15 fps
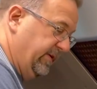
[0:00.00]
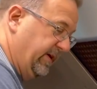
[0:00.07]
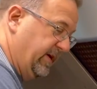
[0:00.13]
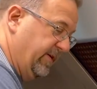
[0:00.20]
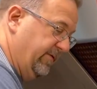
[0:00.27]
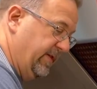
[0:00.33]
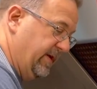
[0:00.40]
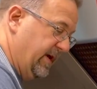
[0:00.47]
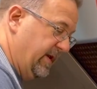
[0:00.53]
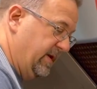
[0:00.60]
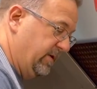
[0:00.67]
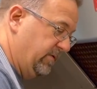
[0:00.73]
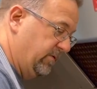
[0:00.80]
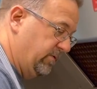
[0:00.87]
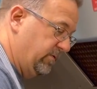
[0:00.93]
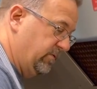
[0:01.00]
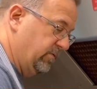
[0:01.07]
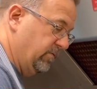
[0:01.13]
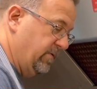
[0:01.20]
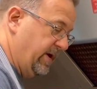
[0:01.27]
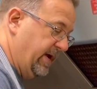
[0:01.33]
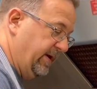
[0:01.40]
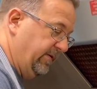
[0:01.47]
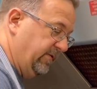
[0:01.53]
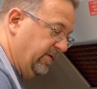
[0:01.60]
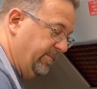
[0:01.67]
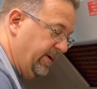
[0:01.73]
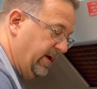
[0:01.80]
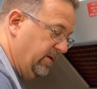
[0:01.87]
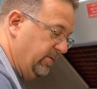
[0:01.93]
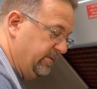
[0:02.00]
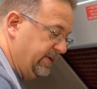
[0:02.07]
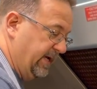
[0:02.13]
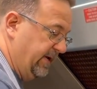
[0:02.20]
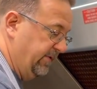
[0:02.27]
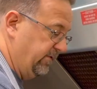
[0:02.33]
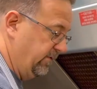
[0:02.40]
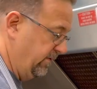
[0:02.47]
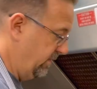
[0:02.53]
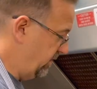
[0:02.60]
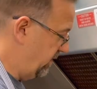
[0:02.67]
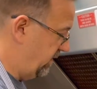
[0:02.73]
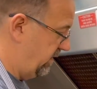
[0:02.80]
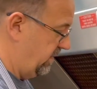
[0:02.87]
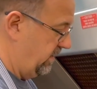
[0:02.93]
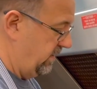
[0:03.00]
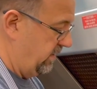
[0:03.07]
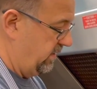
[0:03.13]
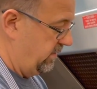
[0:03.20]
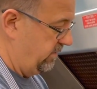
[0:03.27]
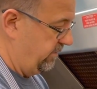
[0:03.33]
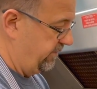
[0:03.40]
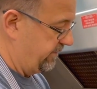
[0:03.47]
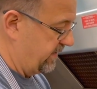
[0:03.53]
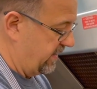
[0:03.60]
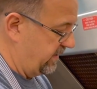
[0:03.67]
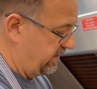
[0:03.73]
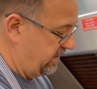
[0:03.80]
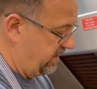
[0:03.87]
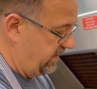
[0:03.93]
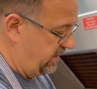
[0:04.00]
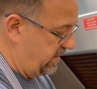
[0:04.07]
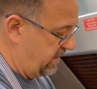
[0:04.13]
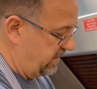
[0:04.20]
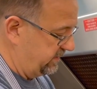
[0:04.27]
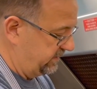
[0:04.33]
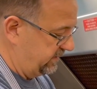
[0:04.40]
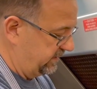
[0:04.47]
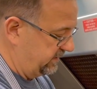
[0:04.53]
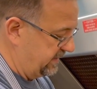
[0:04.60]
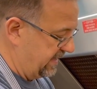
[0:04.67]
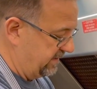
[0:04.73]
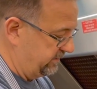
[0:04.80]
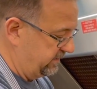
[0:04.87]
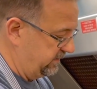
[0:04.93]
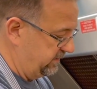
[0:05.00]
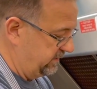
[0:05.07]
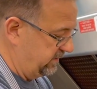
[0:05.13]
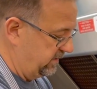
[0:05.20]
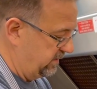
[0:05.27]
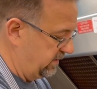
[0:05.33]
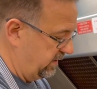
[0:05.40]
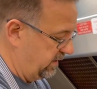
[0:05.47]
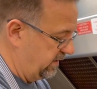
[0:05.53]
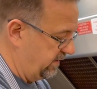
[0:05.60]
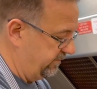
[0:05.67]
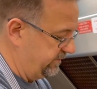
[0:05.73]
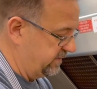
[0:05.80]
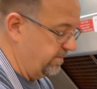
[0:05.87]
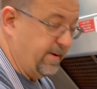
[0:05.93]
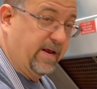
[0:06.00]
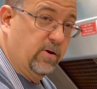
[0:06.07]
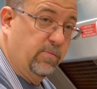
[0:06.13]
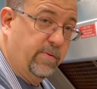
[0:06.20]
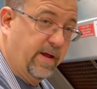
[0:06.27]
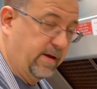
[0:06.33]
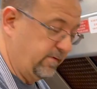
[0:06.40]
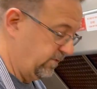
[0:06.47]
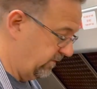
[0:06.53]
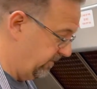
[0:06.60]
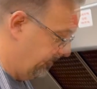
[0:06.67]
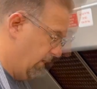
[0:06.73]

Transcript: to give it that great tomato taste, we've got the 6 ounces of tomato paste.